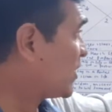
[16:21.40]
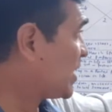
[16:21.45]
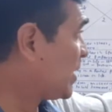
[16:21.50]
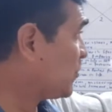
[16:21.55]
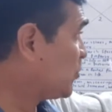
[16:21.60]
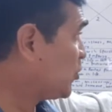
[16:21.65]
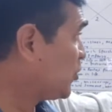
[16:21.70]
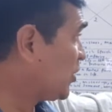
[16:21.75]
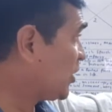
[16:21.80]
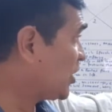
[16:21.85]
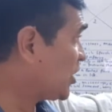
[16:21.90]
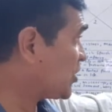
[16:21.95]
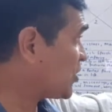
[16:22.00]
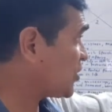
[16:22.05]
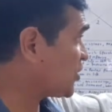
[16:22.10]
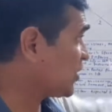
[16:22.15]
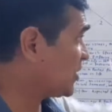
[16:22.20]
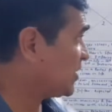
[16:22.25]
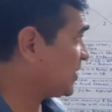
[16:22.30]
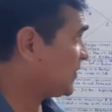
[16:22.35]

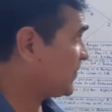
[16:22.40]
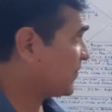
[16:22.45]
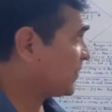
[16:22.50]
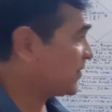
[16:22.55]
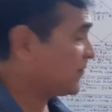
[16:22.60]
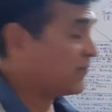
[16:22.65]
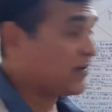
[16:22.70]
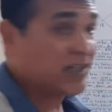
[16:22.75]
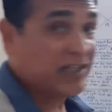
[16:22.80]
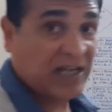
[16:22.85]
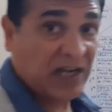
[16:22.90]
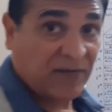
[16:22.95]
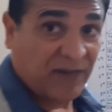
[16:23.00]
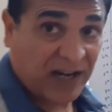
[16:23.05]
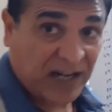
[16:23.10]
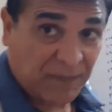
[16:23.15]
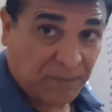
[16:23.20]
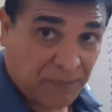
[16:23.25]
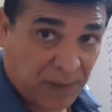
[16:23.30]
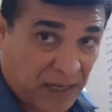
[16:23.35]
communication with
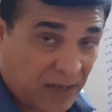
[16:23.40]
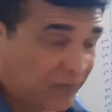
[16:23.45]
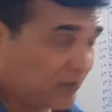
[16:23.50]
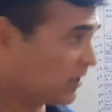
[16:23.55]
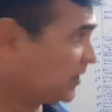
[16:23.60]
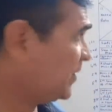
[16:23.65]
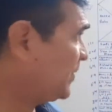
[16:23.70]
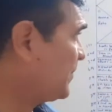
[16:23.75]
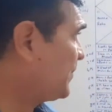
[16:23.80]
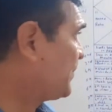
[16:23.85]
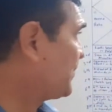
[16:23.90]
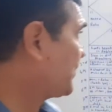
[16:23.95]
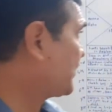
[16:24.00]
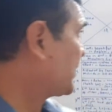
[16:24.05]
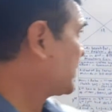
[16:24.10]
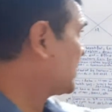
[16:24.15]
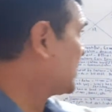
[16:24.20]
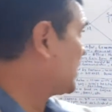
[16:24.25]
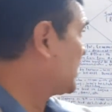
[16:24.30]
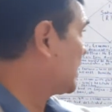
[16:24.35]
divine power,
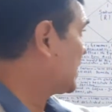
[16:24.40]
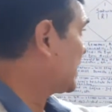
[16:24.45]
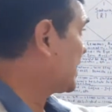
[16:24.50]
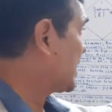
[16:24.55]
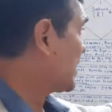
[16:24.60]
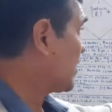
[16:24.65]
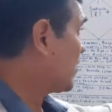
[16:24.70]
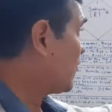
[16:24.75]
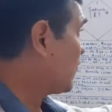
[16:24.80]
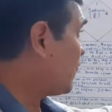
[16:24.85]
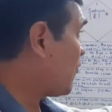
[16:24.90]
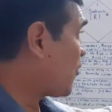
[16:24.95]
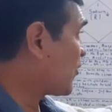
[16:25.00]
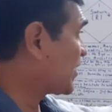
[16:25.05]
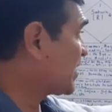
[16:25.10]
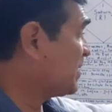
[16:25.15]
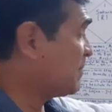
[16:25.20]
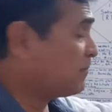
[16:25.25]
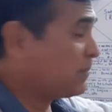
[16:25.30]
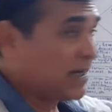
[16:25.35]

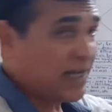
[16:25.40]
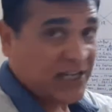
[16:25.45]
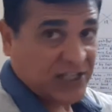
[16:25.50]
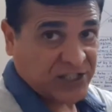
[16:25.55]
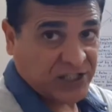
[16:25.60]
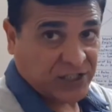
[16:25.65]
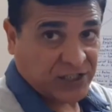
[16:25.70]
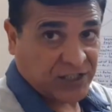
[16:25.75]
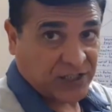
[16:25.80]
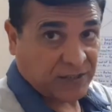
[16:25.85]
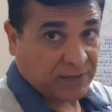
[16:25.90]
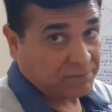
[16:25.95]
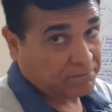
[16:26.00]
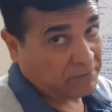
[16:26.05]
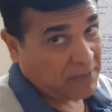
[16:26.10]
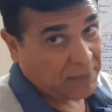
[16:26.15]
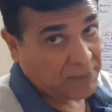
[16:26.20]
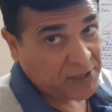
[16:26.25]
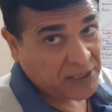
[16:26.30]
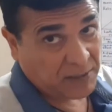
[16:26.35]
foreign place,
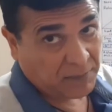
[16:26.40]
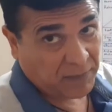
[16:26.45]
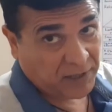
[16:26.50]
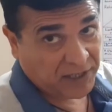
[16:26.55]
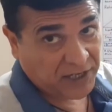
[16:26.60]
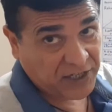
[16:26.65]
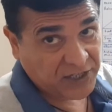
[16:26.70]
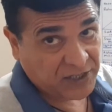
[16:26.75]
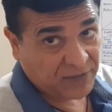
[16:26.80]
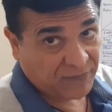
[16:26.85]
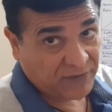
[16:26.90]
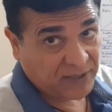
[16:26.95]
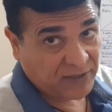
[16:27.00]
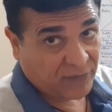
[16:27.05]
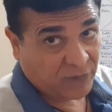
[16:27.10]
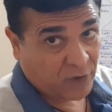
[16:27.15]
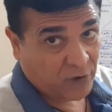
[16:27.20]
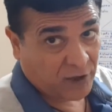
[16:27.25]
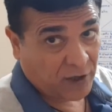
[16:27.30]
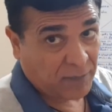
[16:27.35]
maybe some connection with the
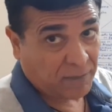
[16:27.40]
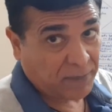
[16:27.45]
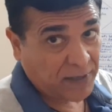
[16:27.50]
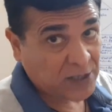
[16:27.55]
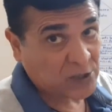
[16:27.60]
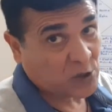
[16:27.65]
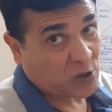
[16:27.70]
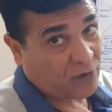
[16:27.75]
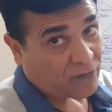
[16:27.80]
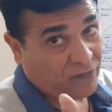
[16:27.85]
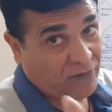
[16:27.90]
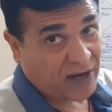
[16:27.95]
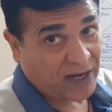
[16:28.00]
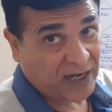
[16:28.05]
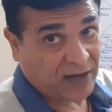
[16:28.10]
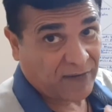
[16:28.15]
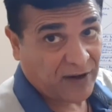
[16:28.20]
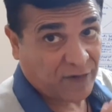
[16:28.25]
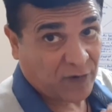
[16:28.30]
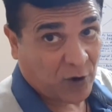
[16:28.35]
foreign place or far
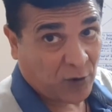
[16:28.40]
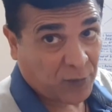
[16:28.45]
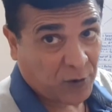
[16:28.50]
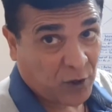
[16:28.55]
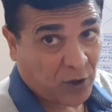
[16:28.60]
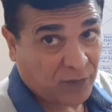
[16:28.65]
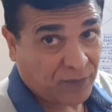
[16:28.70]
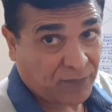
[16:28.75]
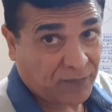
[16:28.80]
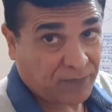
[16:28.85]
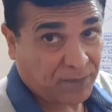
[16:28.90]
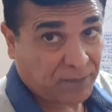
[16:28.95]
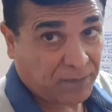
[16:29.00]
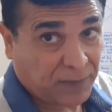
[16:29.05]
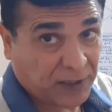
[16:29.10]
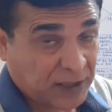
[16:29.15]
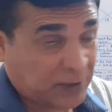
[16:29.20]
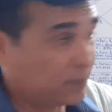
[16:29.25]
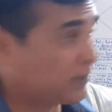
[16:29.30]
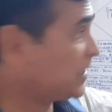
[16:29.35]
away from your
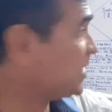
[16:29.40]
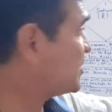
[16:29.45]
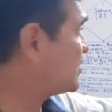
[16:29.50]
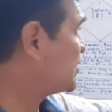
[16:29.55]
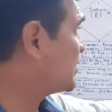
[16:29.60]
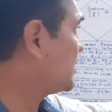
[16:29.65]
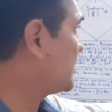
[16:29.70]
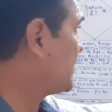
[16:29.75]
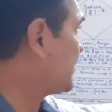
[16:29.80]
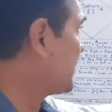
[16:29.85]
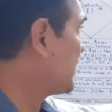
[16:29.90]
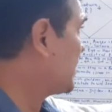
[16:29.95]
birthplace.